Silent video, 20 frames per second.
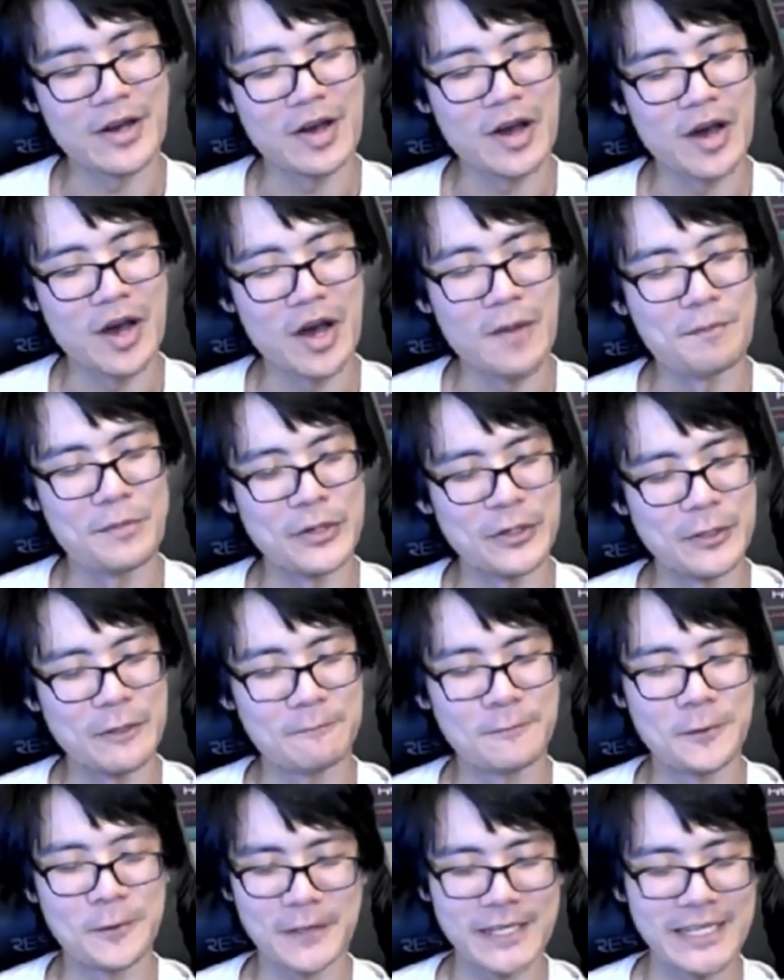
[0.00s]
a
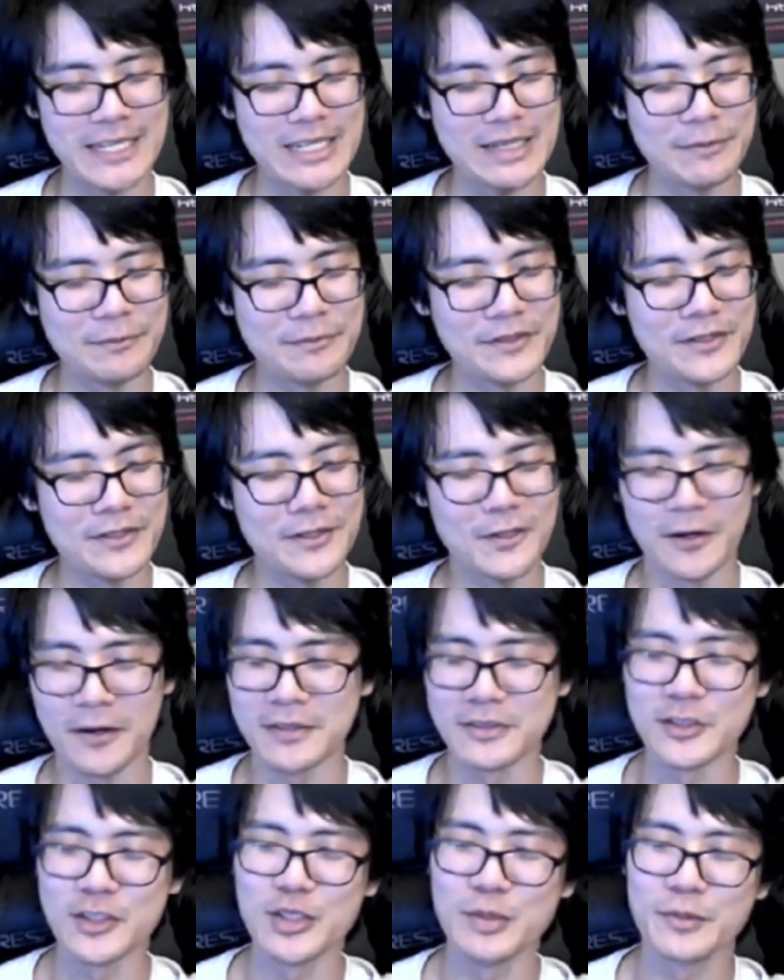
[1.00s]
beautiful game
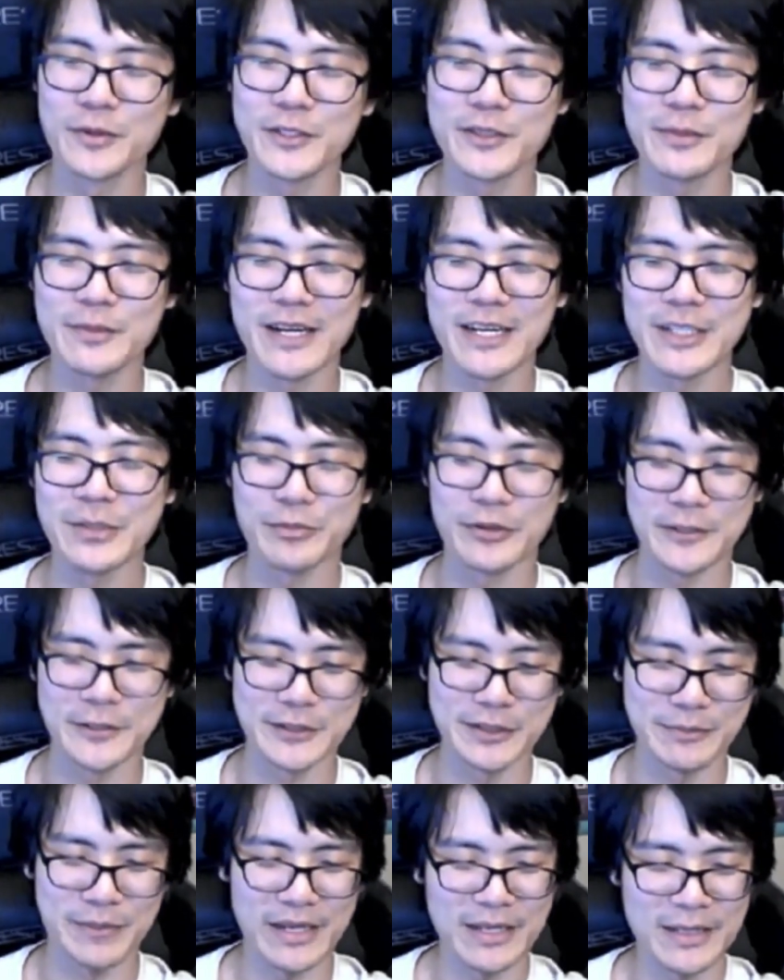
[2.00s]
called Super Smash
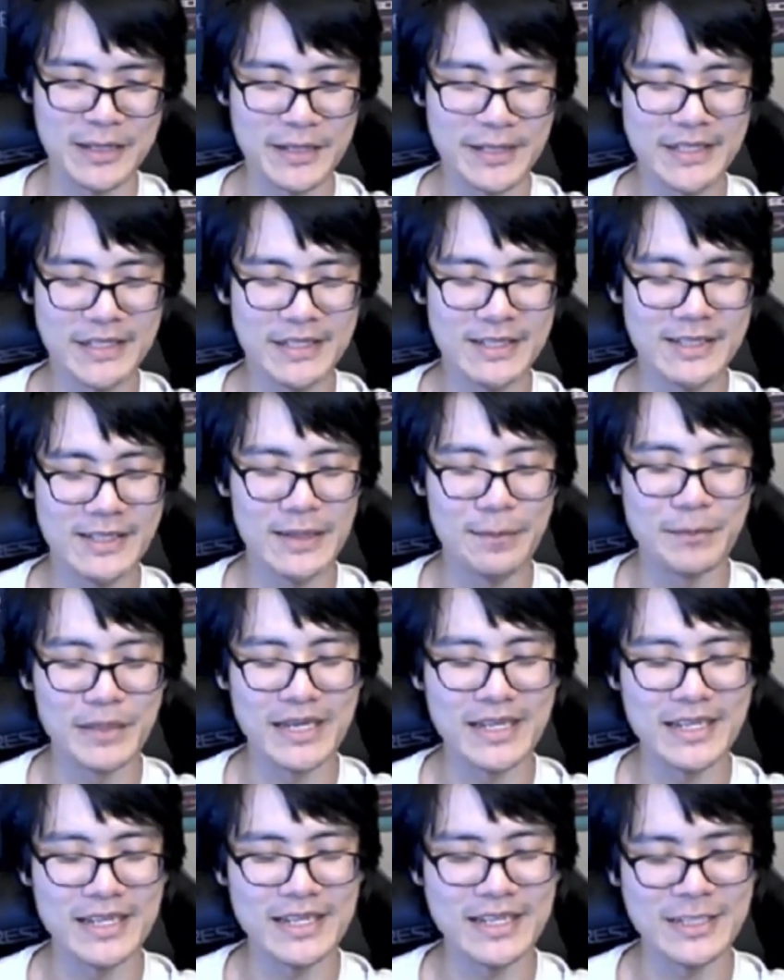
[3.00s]
Bros. Melee,
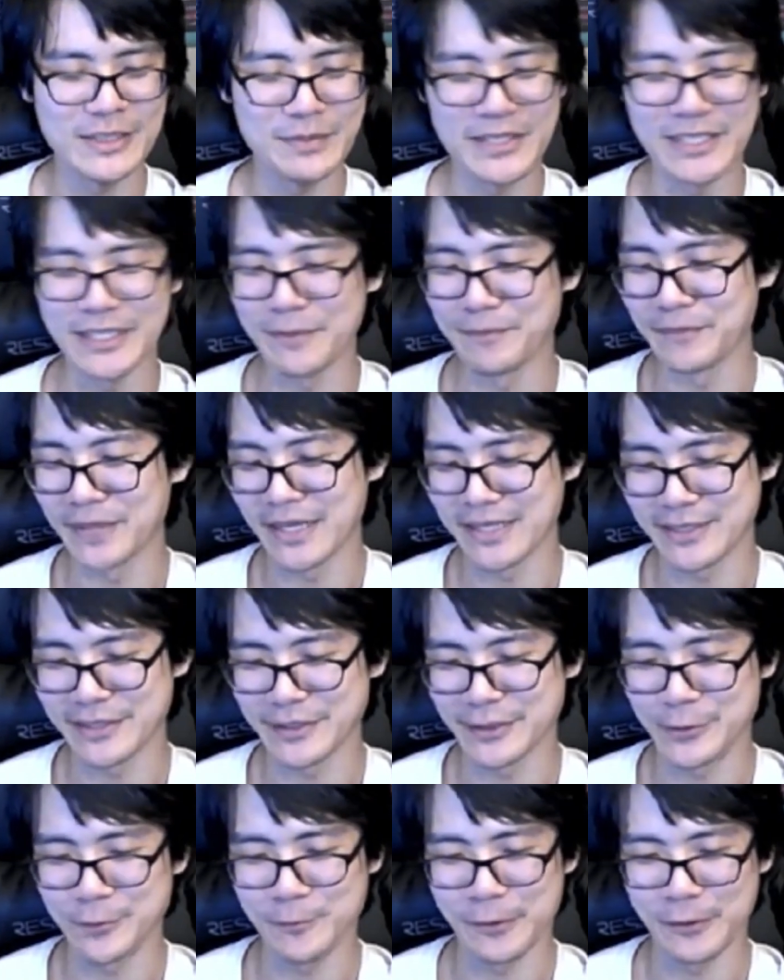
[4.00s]
competing to be the best
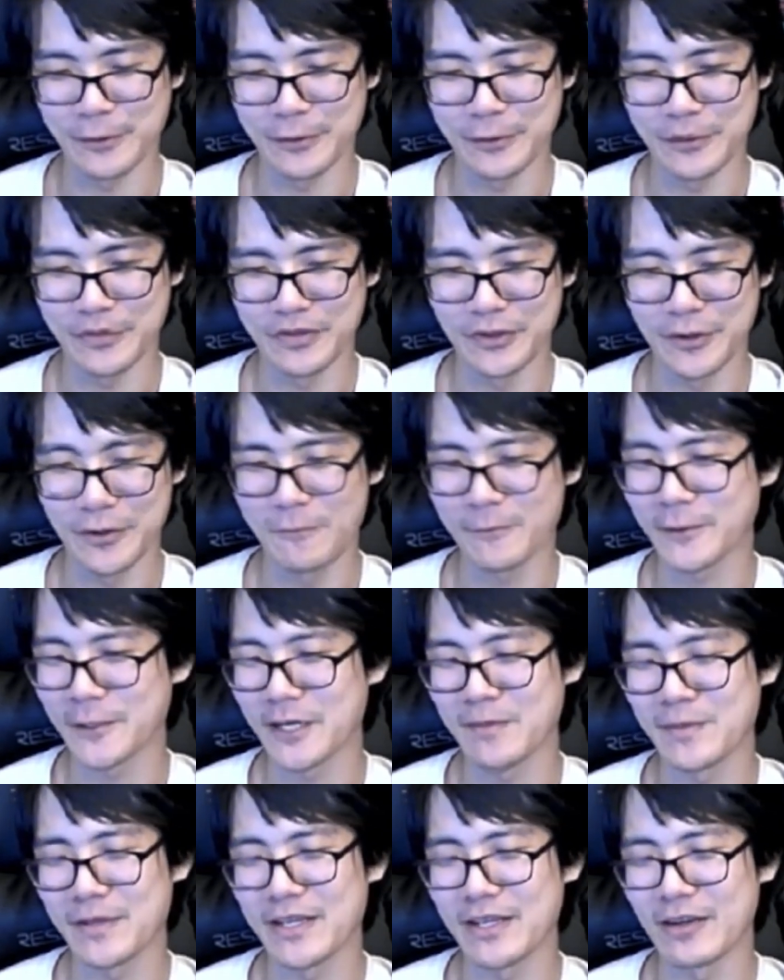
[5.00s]
in the world,
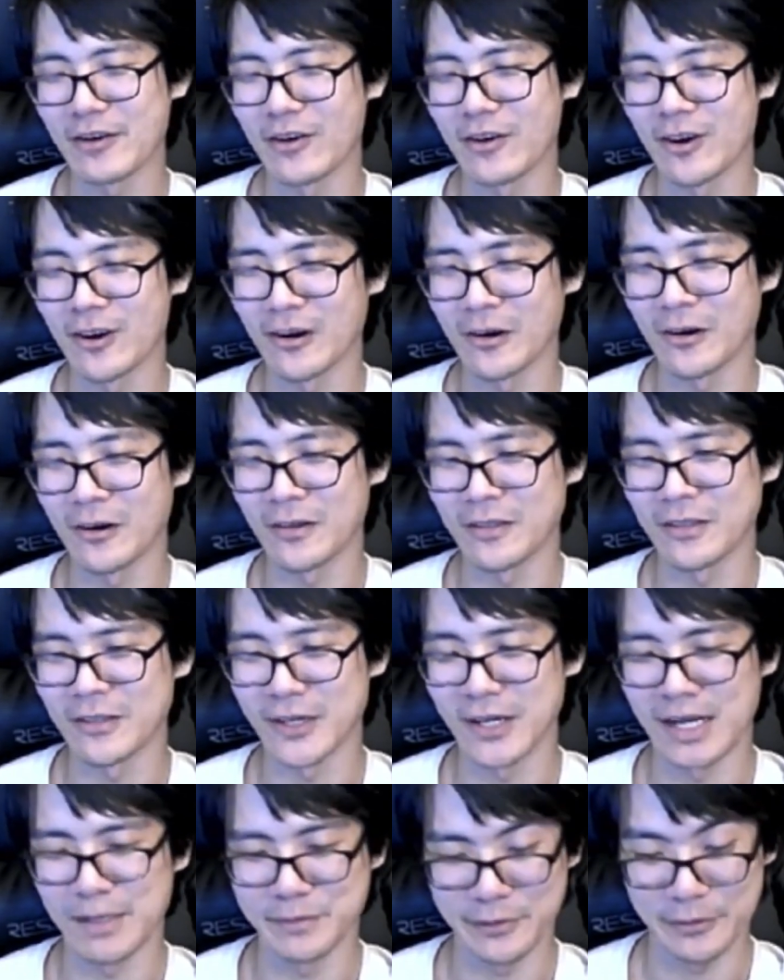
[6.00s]
overcoming all the
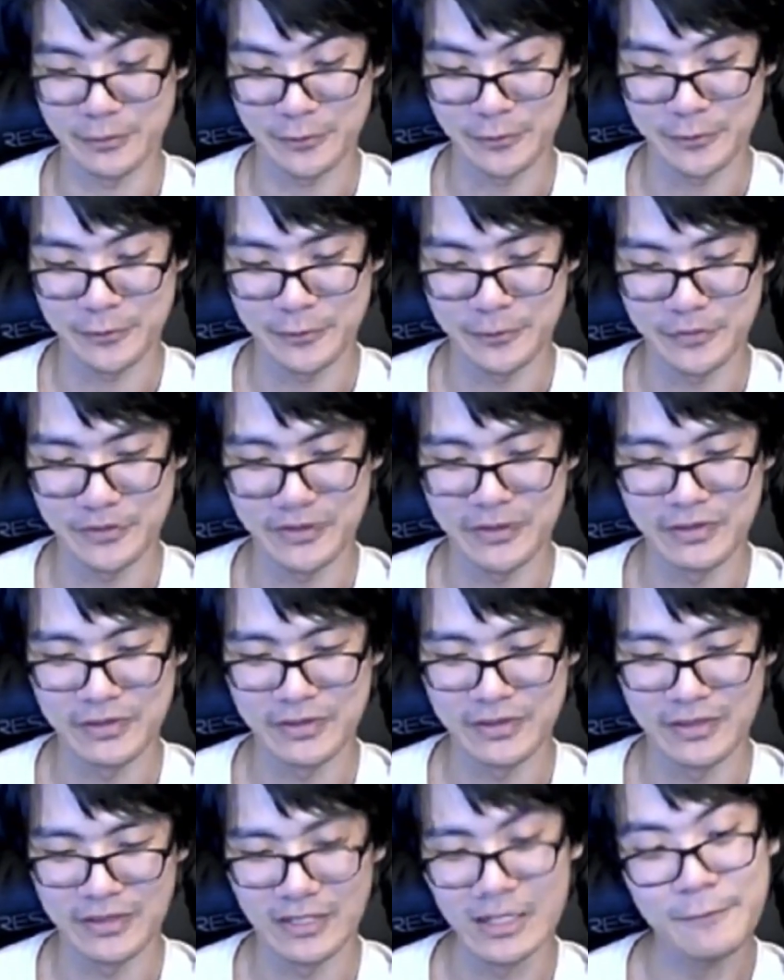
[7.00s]
obstacles.
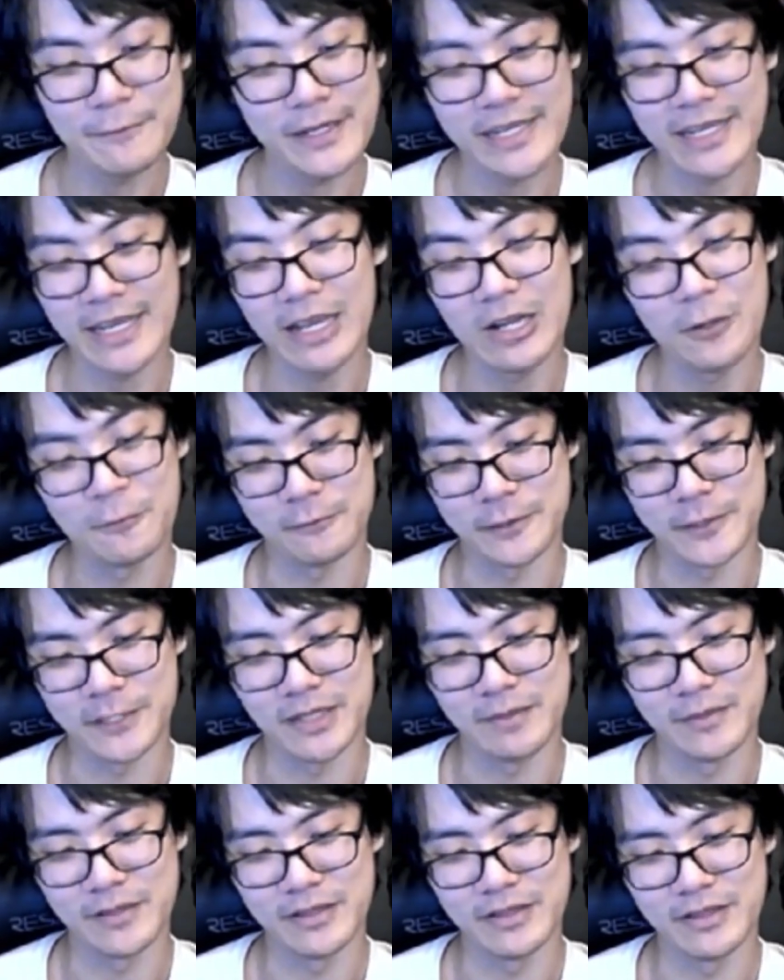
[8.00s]
And if I can't
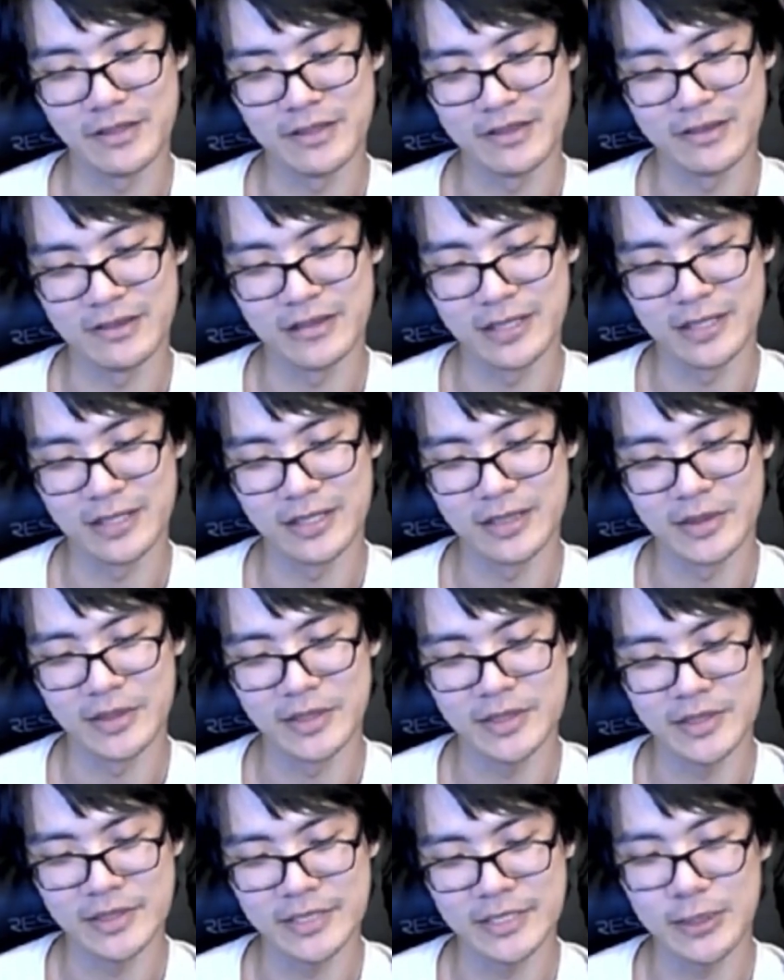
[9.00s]
overcome it,
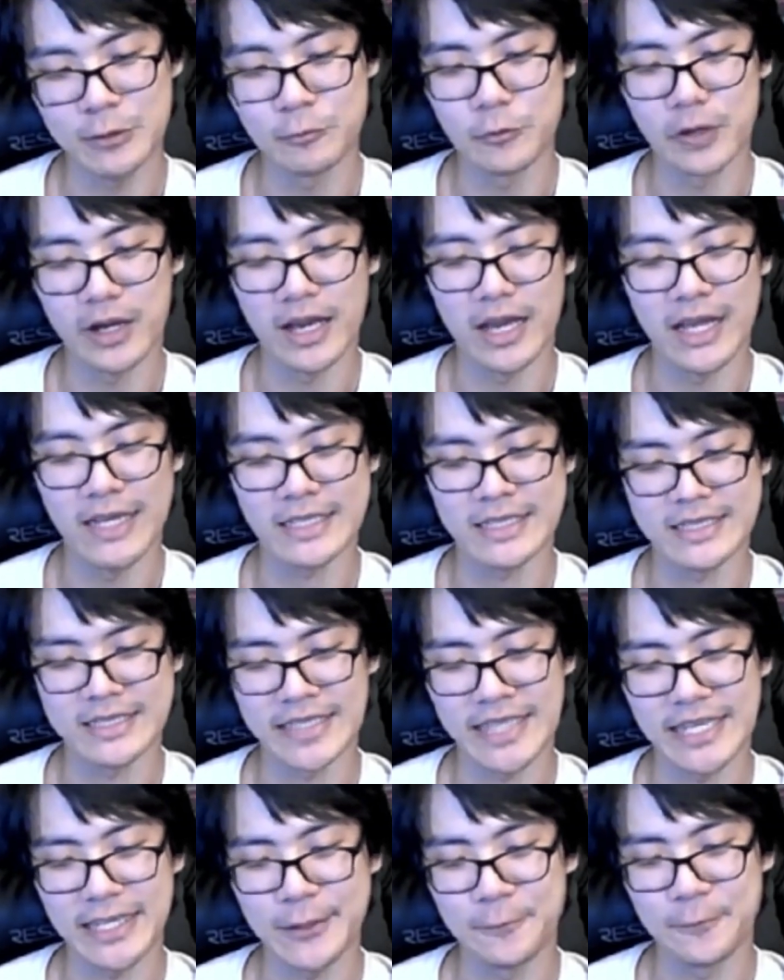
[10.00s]
see what I could
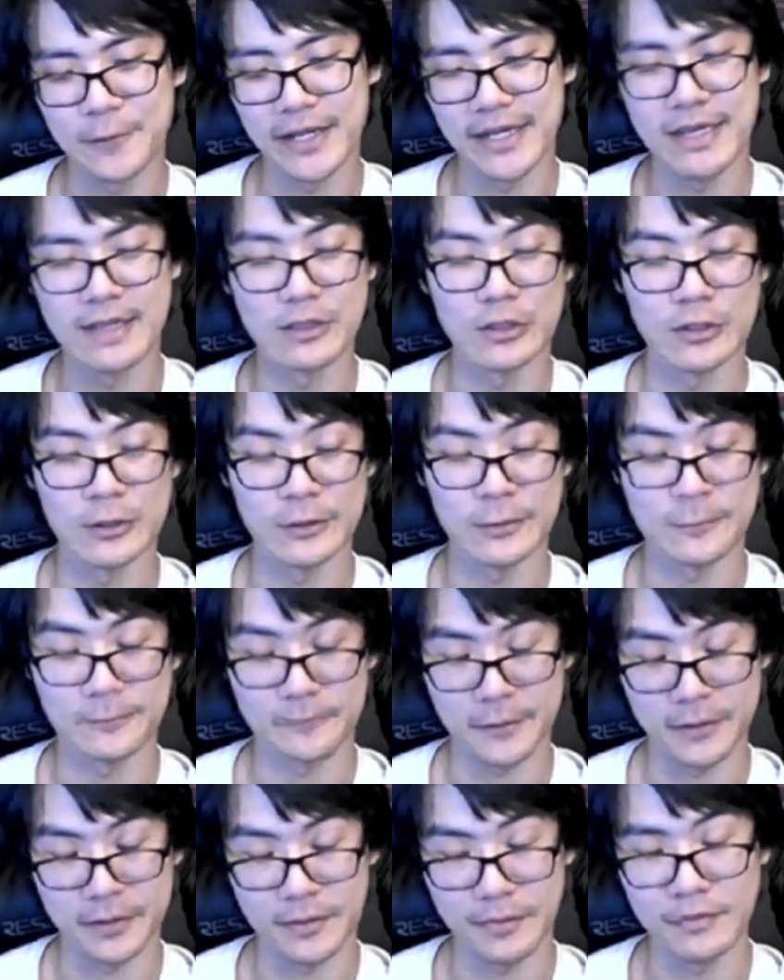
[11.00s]
take away and learn
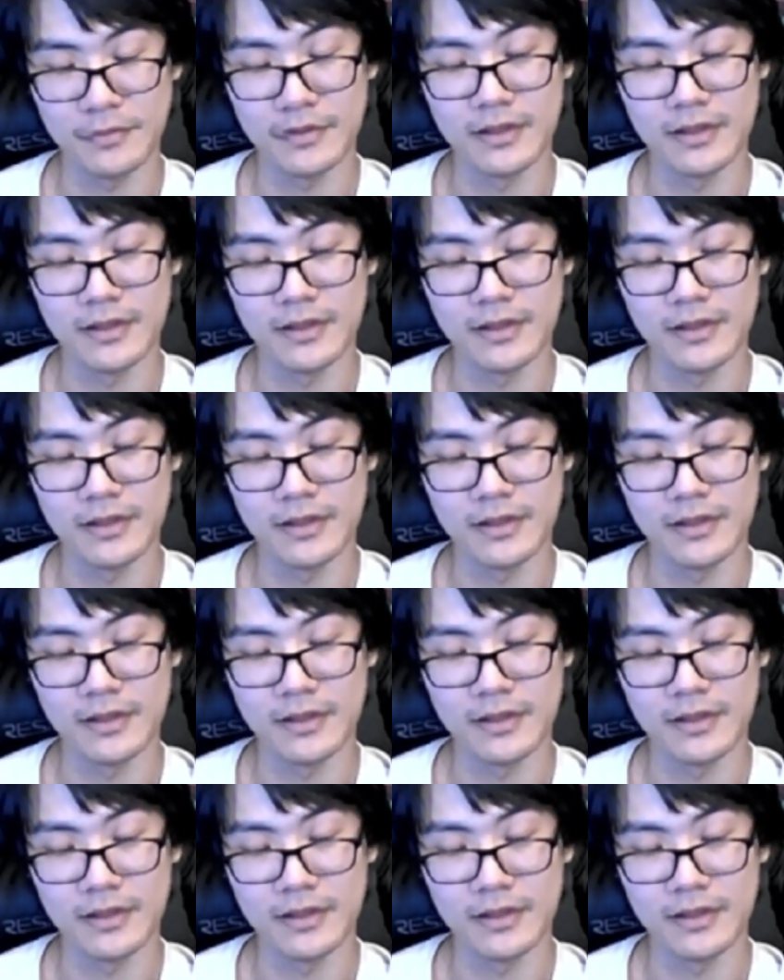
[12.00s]
from.